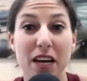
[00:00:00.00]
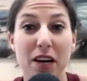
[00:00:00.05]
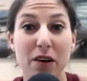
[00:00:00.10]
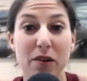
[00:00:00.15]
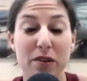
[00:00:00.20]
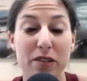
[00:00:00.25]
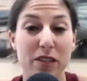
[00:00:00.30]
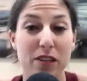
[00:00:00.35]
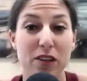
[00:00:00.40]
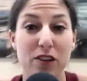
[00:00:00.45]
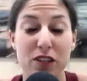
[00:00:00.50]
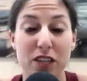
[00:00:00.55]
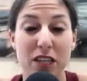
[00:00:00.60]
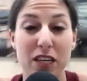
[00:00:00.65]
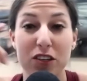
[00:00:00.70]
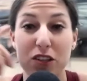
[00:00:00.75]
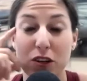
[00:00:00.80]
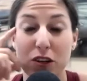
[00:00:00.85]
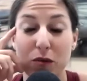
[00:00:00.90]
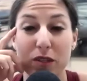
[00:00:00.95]
is it your
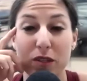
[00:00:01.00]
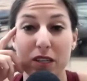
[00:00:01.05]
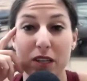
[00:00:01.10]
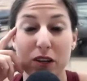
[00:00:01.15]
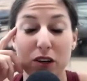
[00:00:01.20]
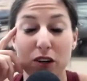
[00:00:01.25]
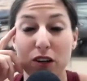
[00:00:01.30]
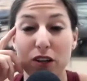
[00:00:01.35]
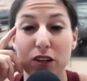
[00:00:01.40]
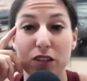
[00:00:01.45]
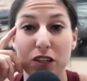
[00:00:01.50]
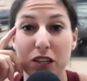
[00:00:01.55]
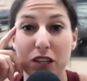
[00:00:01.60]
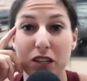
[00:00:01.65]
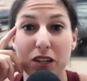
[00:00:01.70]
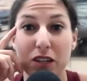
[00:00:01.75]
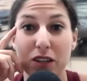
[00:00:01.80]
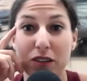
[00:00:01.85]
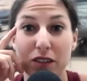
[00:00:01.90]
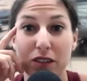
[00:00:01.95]
teacher was encouraging
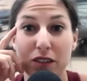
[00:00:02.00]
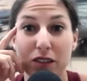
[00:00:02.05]
you